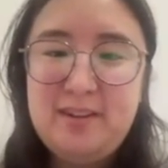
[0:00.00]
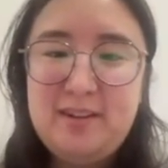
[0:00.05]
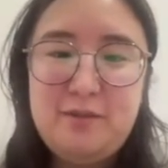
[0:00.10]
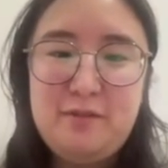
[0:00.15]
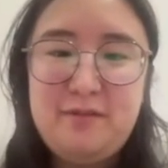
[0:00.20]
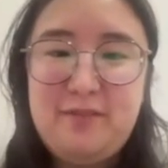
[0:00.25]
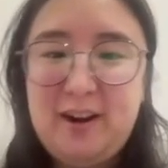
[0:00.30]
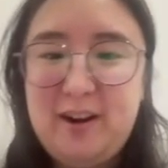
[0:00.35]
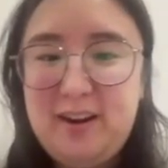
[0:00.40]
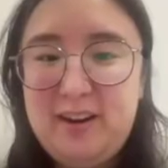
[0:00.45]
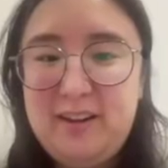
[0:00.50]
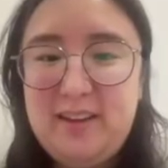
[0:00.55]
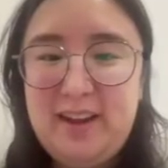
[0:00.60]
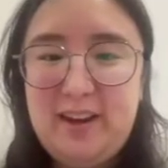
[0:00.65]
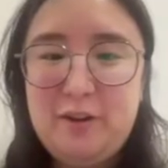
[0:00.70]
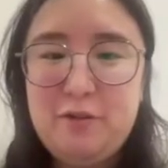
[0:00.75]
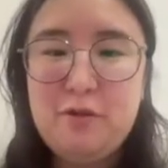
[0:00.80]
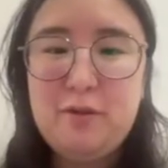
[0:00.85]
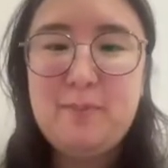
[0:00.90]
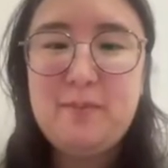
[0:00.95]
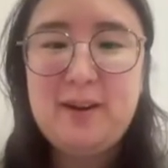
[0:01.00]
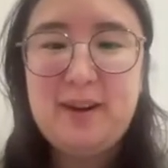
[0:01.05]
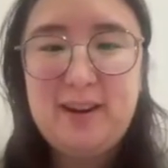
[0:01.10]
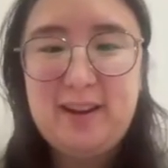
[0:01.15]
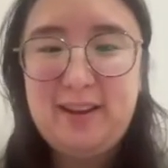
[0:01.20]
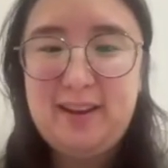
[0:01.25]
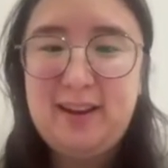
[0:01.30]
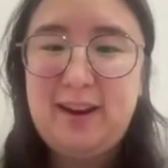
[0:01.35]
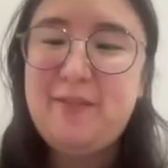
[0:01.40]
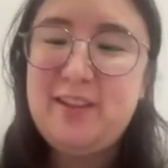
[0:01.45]
to a very like corporate,
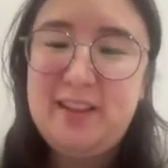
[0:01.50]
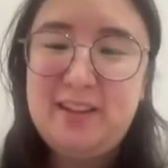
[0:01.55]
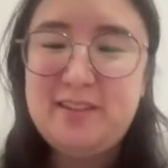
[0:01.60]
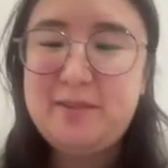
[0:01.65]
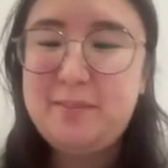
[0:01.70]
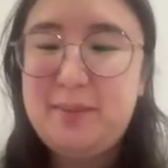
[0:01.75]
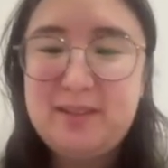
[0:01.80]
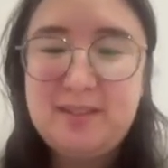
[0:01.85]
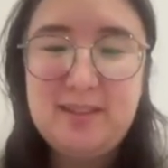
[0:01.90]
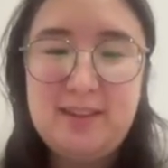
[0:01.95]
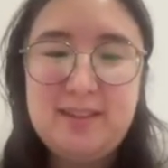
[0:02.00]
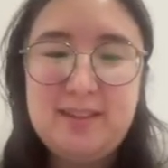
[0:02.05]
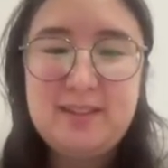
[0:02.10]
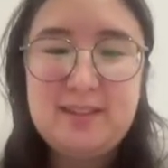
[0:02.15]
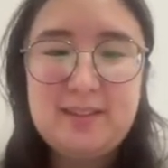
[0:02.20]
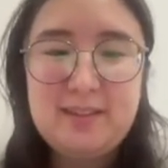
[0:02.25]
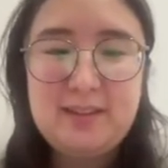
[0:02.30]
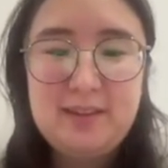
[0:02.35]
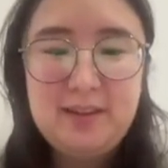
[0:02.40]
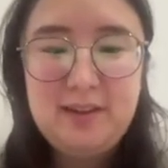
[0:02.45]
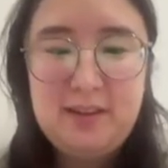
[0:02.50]
like everything's a business.